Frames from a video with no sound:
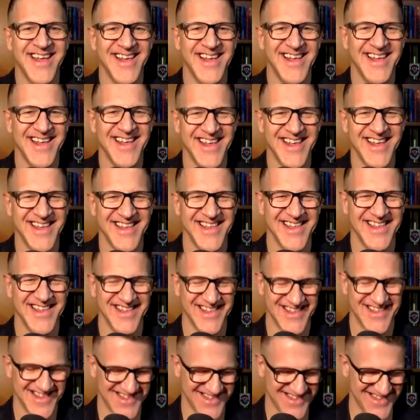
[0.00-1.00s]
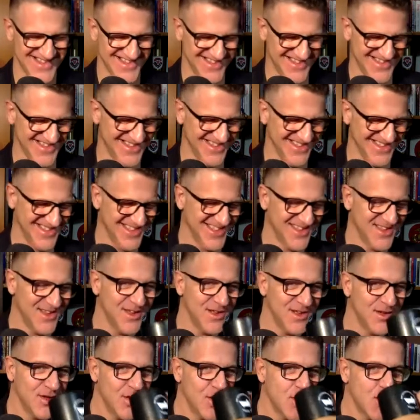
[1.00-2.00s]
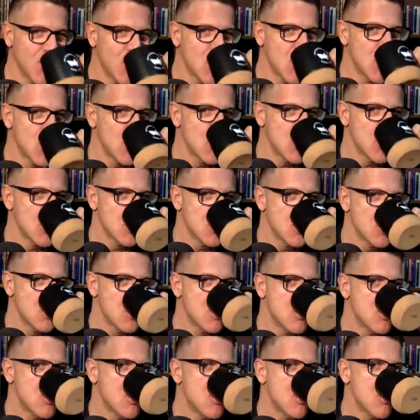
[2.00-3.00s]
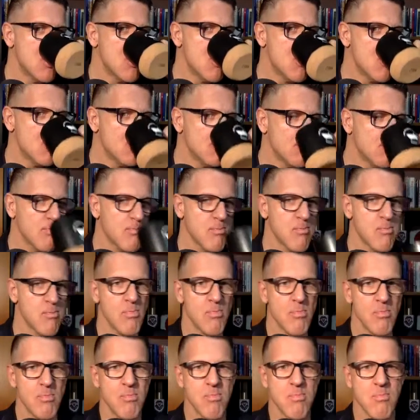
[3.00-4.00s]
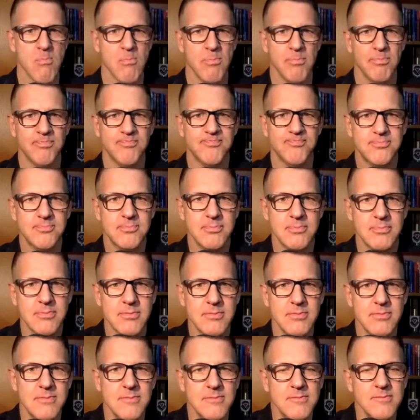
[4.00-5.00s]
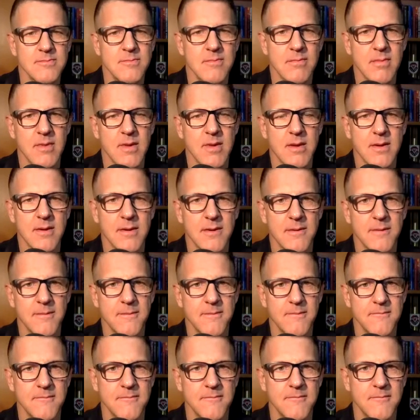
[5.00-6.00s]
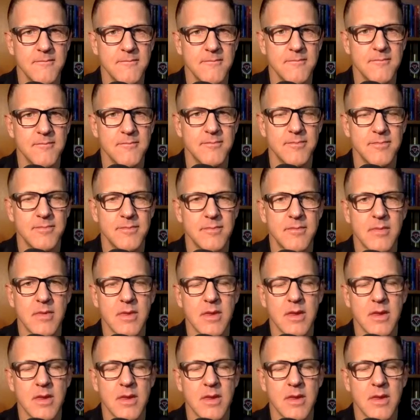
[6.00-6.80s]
No words are spoken by the person on screen.